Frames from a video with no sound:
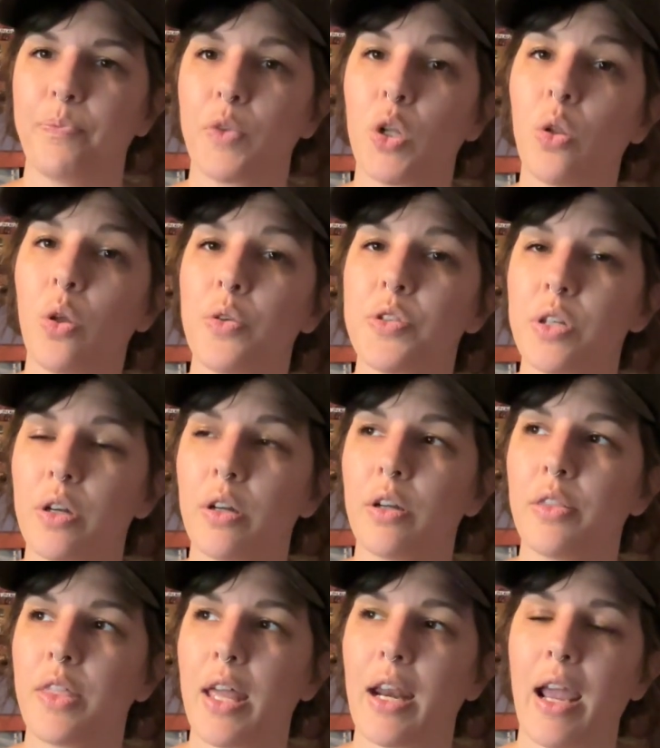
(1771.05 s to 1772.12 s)
closer
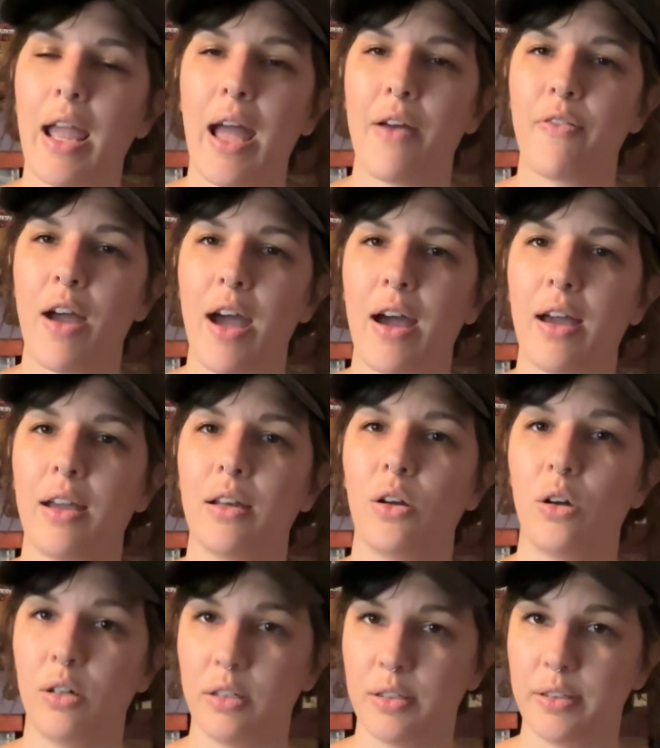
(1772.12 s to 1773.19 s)
than I have had
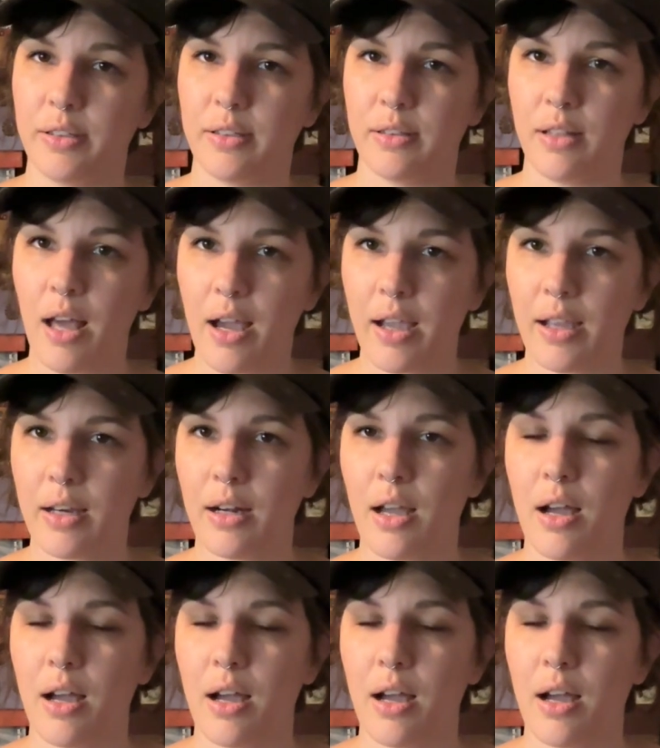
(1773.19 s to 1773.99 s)
online.